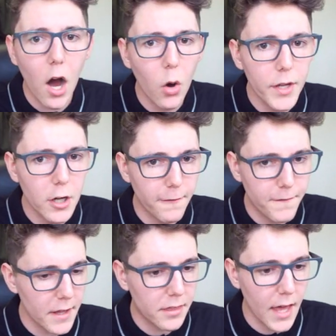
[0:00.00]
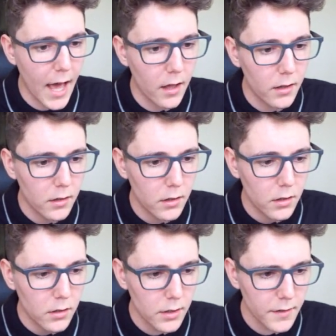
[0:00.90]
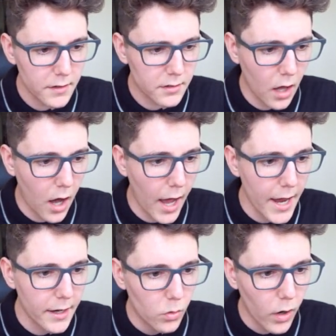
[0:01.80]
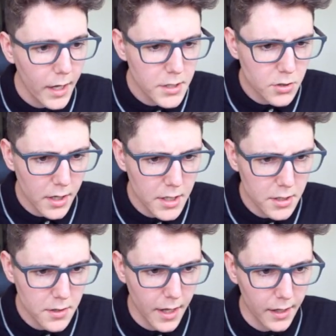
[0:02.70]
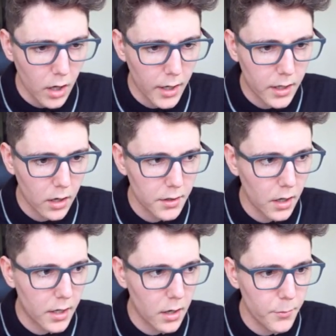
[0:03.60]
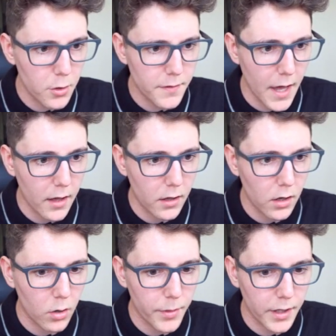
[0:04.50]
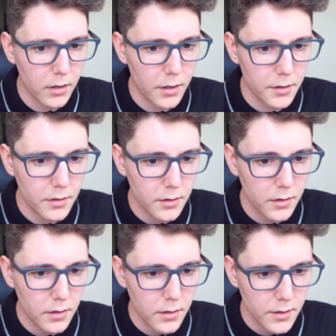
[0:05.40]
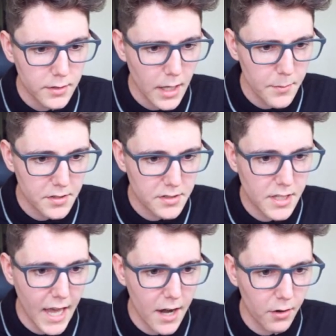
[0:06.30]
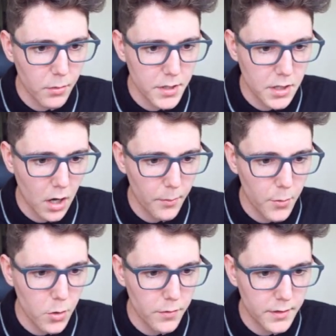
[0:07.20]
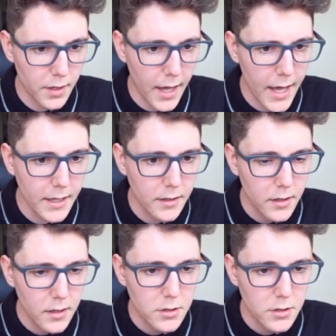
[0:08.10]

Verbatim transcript: How are we not fifth yet? Look at this guy. Why are you trying to do this? I can't, I can't move yet. Oh my God. This game is scary when you can't move. It's like, hey,